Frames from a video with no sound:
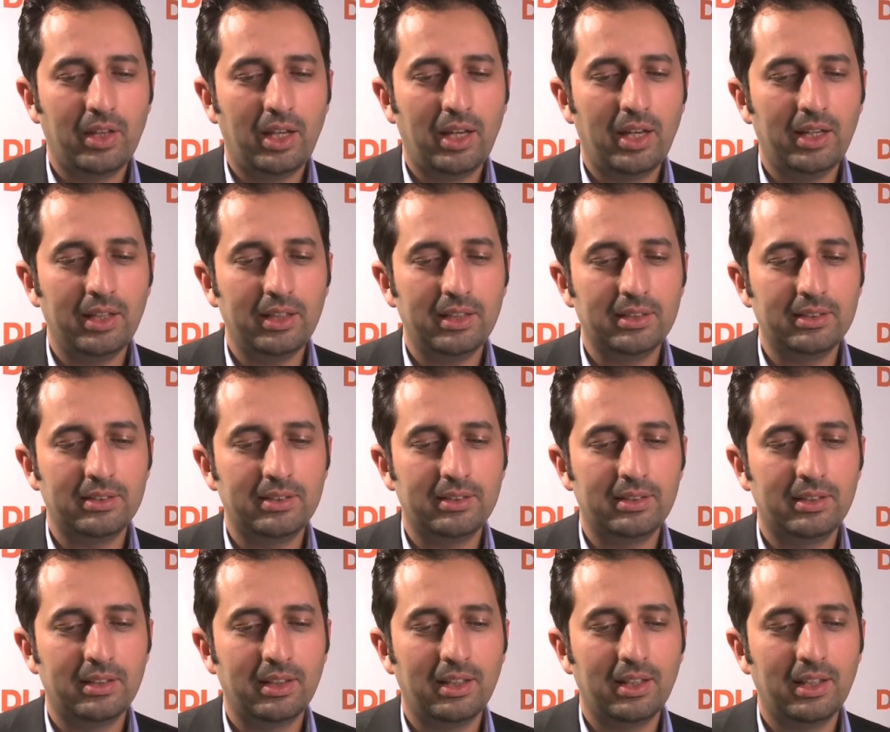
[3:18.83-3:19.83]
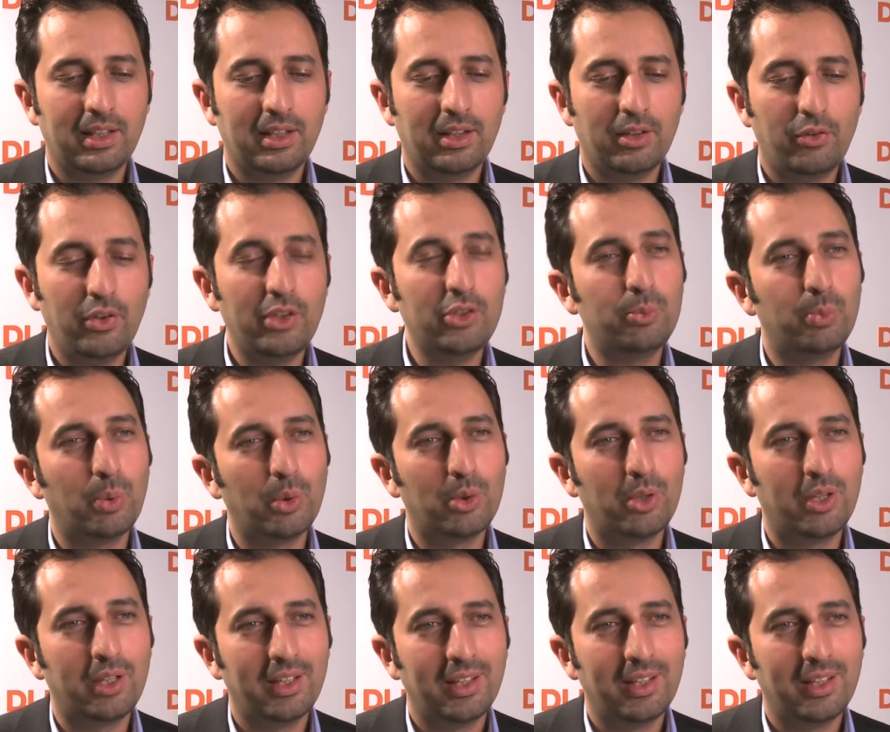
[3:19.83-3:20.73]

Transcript: the highest Facebook